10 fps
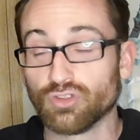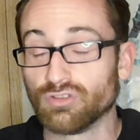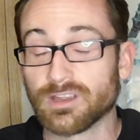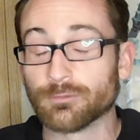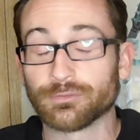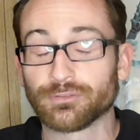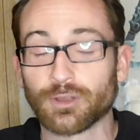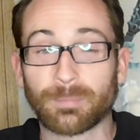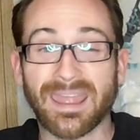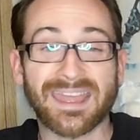there was no
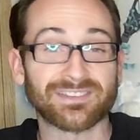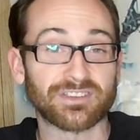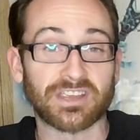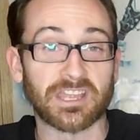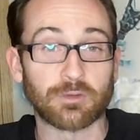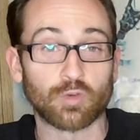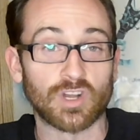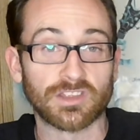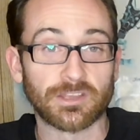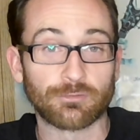passing
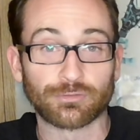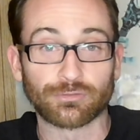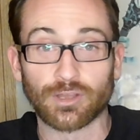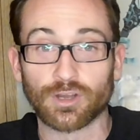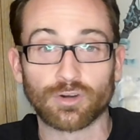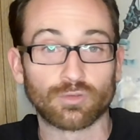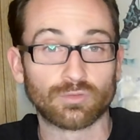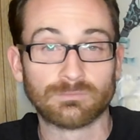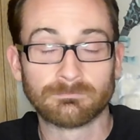anyone, there was no